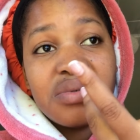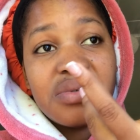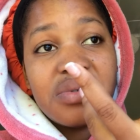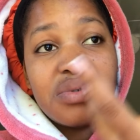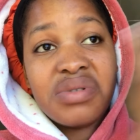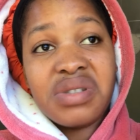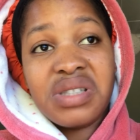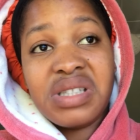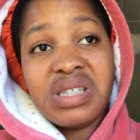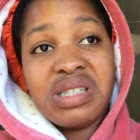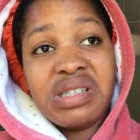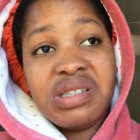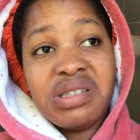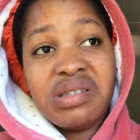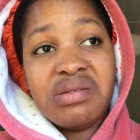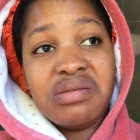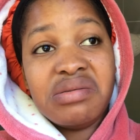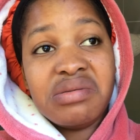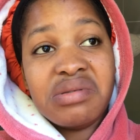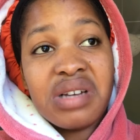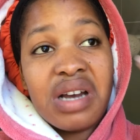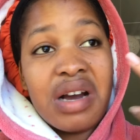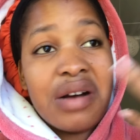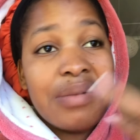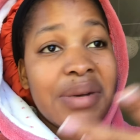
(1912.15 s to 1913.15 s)
to see
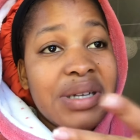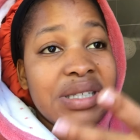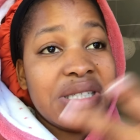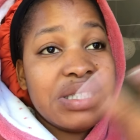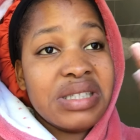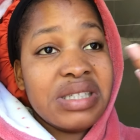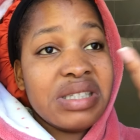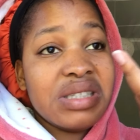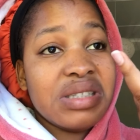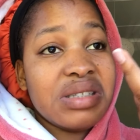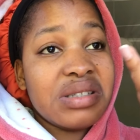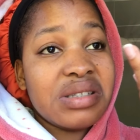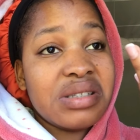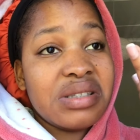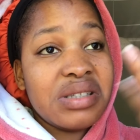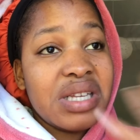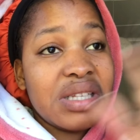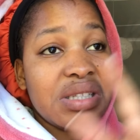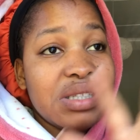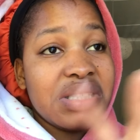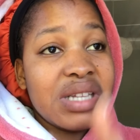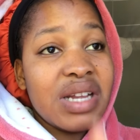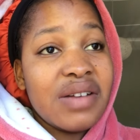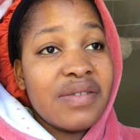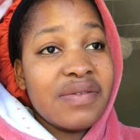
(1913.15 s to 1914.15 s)
how much it is
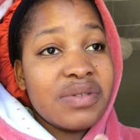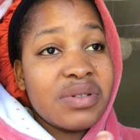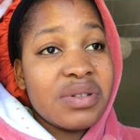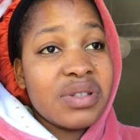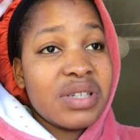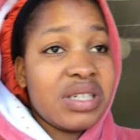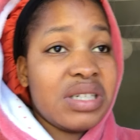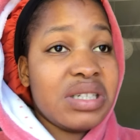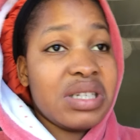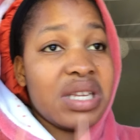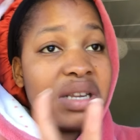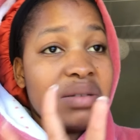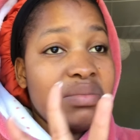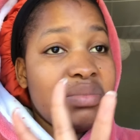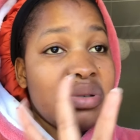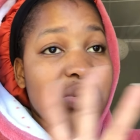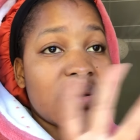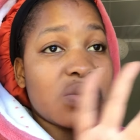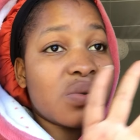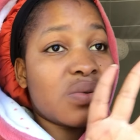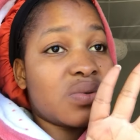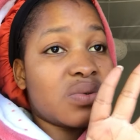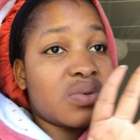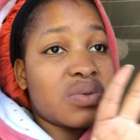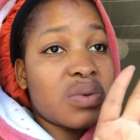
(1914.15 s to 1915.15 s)
and stuff so that can be
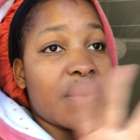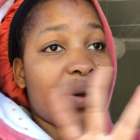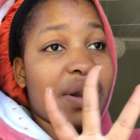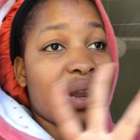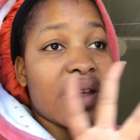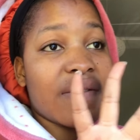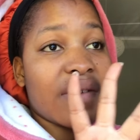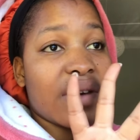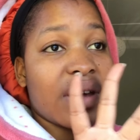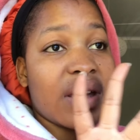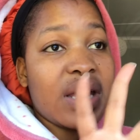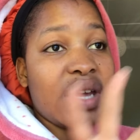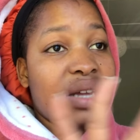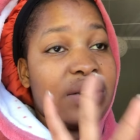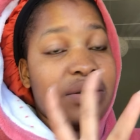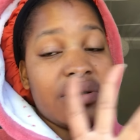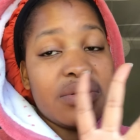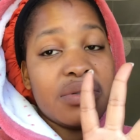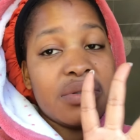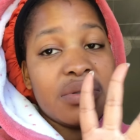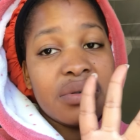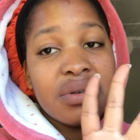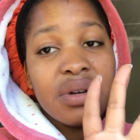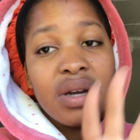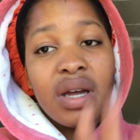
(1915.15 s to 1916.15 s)
sold or whatever i don't
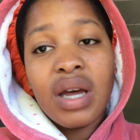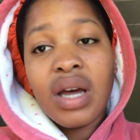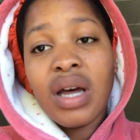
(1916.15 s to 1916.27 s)
know